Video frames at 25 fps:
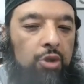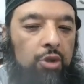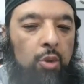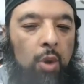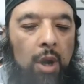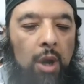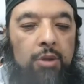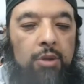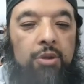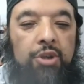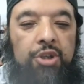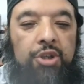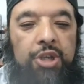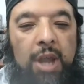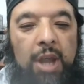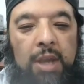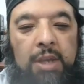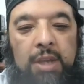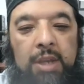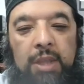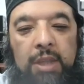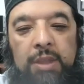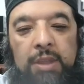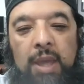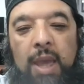to
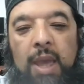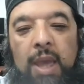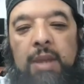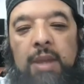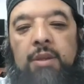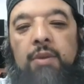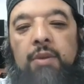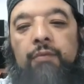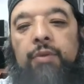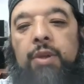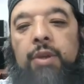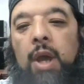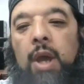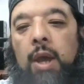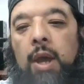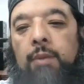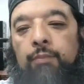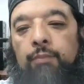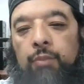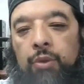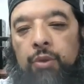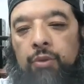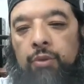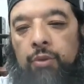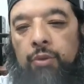understanding the end of
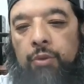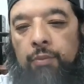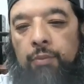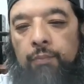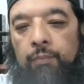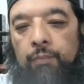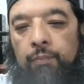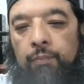times.